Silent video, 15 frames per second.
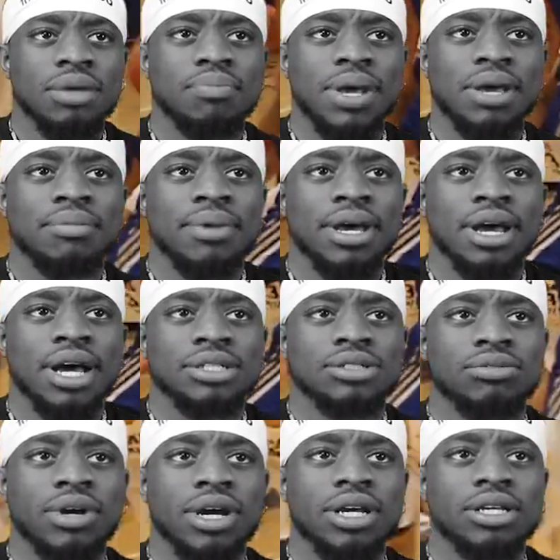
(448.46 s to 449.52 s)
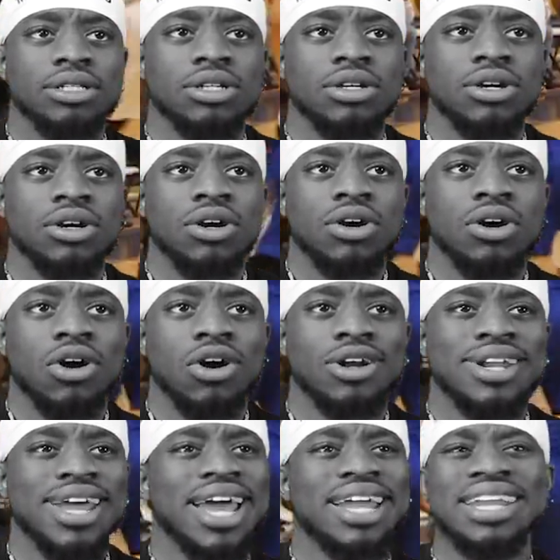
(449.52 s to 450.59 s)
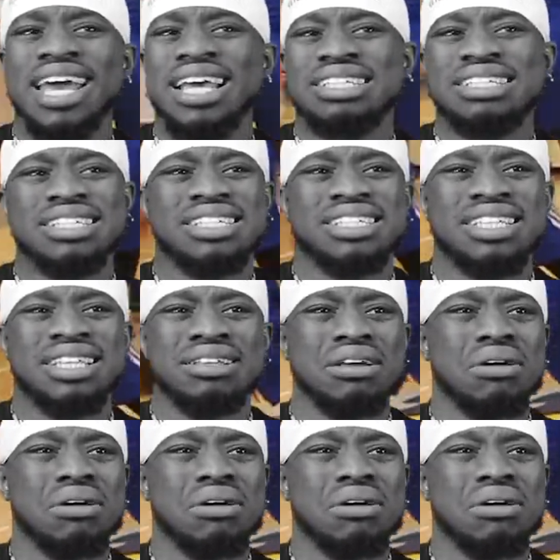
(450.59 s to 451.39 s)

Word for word: Big man got some range. Hernandez just...